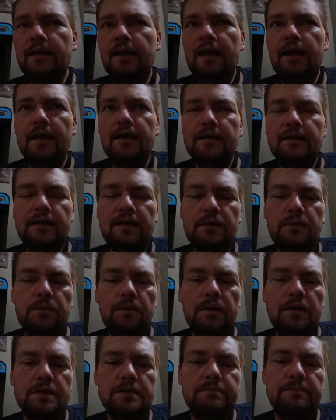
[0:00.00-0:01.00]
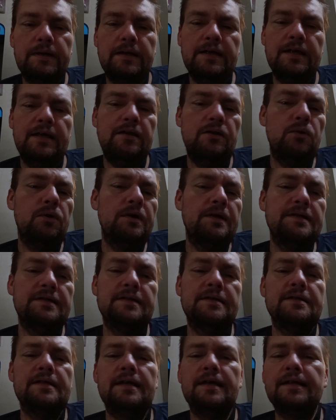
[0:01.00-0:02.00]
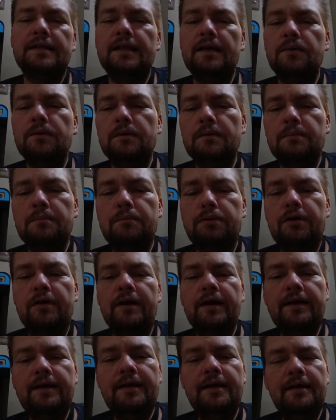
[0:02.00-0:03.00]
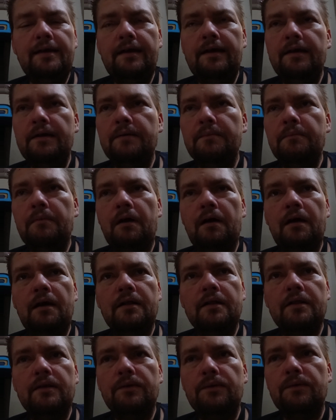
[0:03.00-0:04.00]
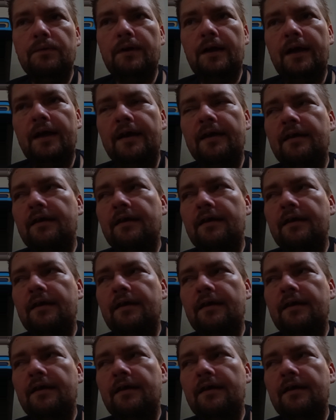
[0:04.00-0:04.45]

and he was making noises like they were breaking him on the rack.